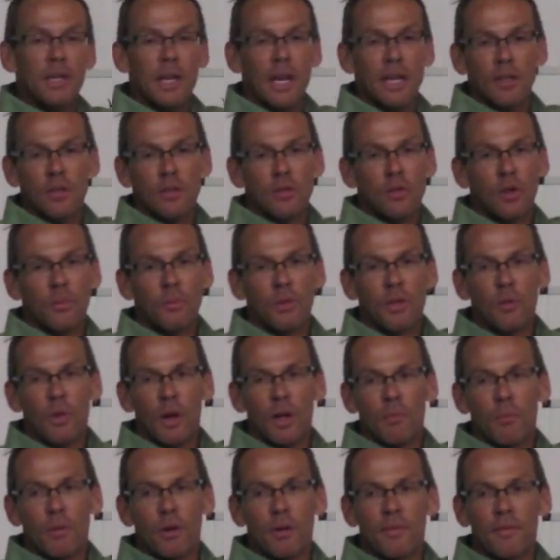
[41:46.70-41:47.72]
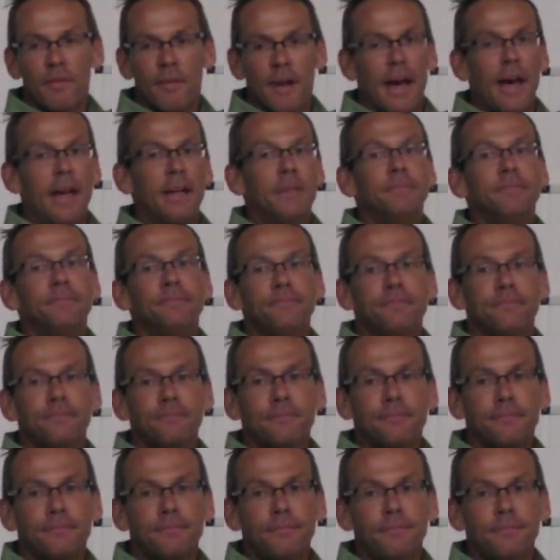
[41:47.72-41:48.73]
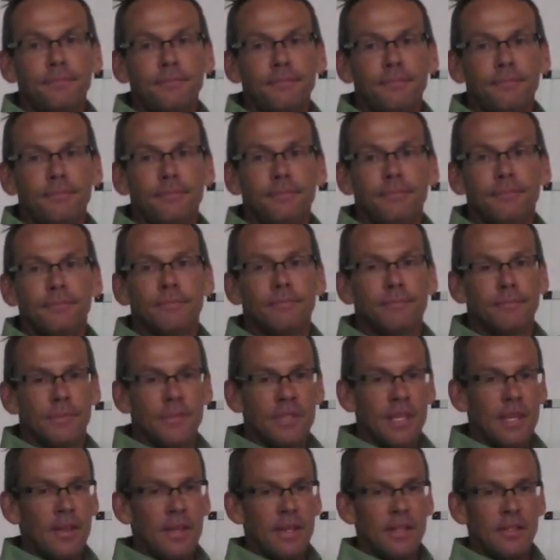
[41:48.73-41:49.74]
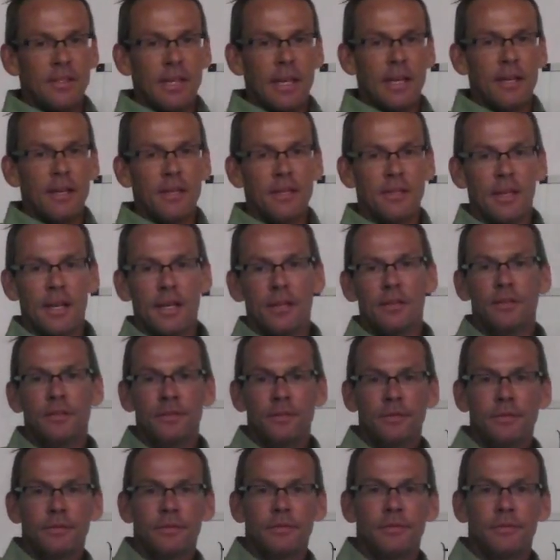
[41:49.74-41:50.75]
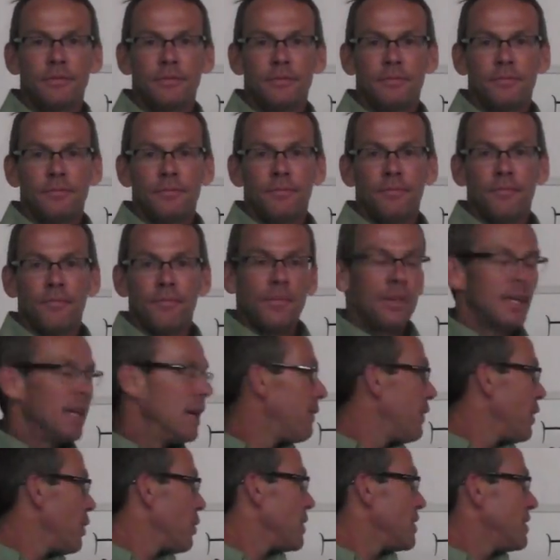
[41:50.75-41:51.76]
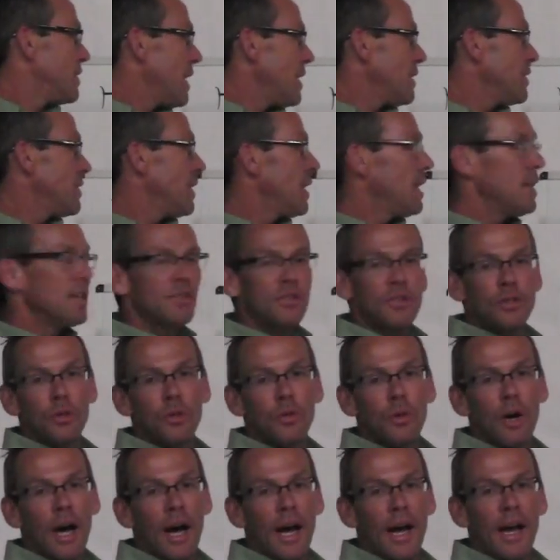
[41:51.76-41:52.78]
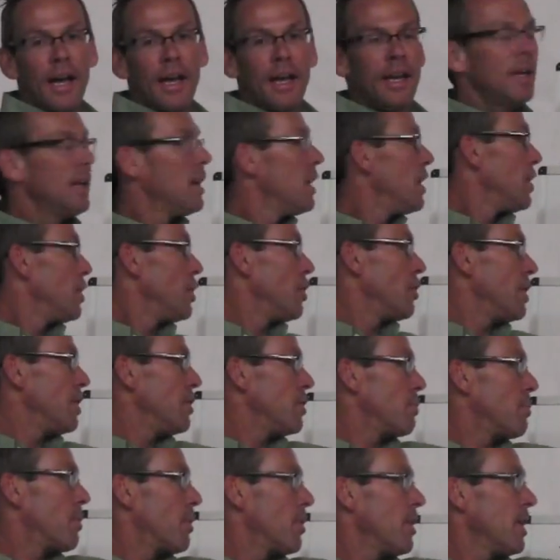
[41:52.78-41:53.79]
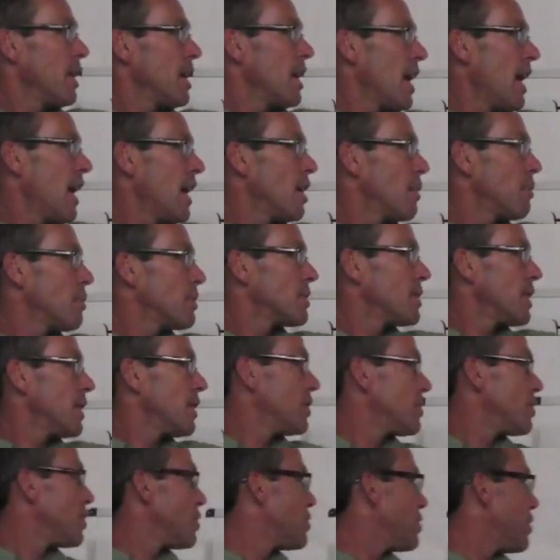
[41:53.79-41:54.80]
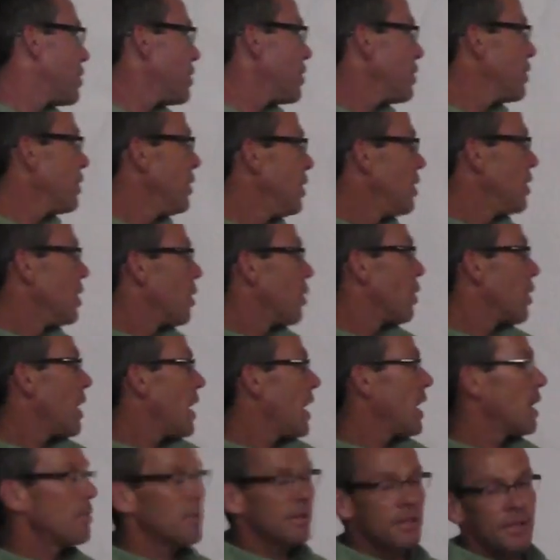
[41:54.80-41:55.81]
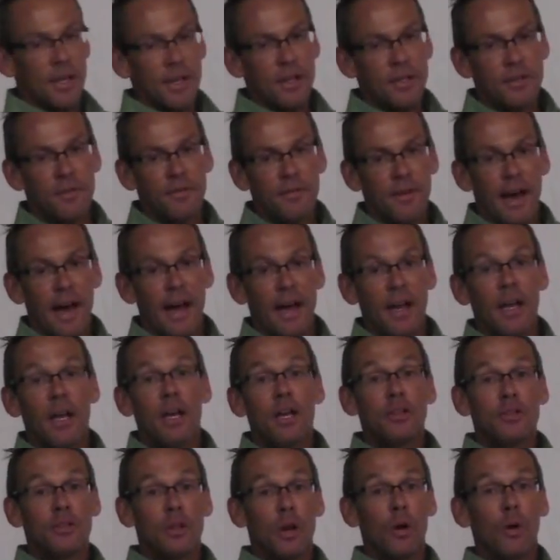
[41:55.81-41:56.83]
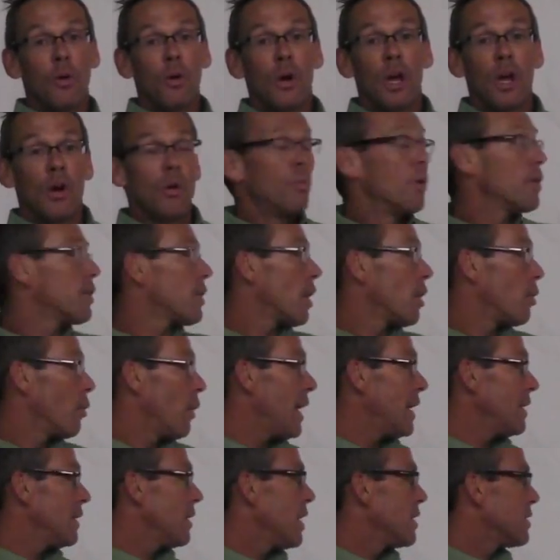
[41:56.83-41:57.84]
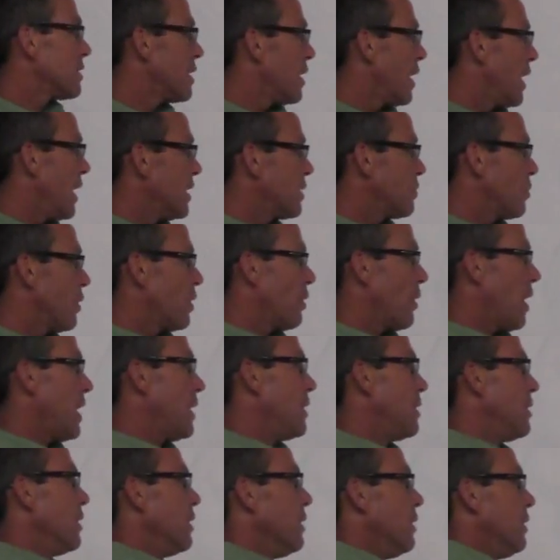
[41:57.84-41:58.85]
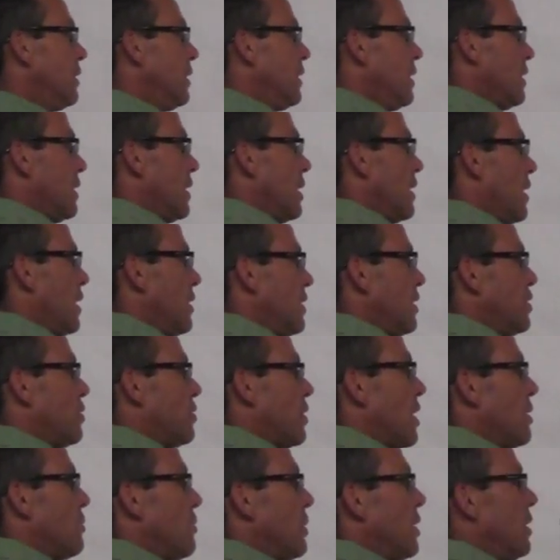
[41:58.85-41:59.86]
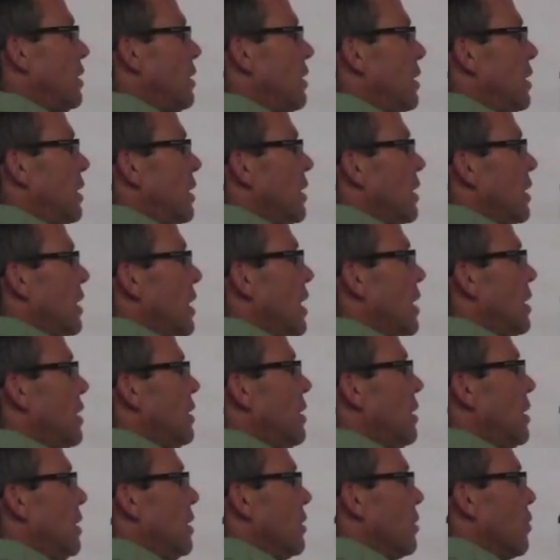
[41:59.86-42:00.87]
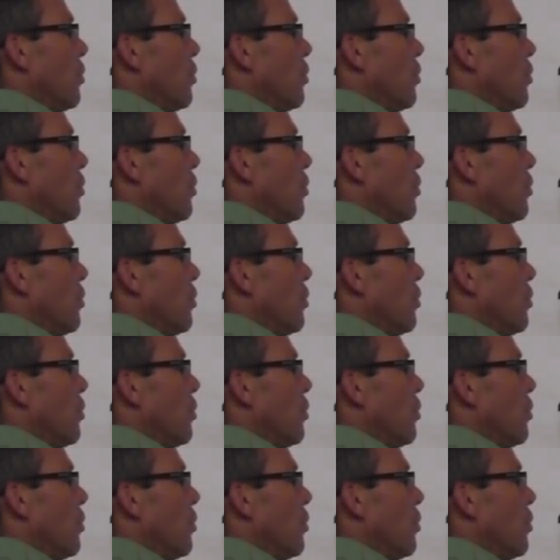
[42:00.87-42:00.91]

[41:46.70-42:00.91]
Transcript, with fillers: but yet you told me you want to burn fat. See the insanity cycle? If your intensity is too high, you're either burning a higher percentage of sugar or a higher percentage of fat. So with our weight loss clients, what do I do? Get on the treadmill and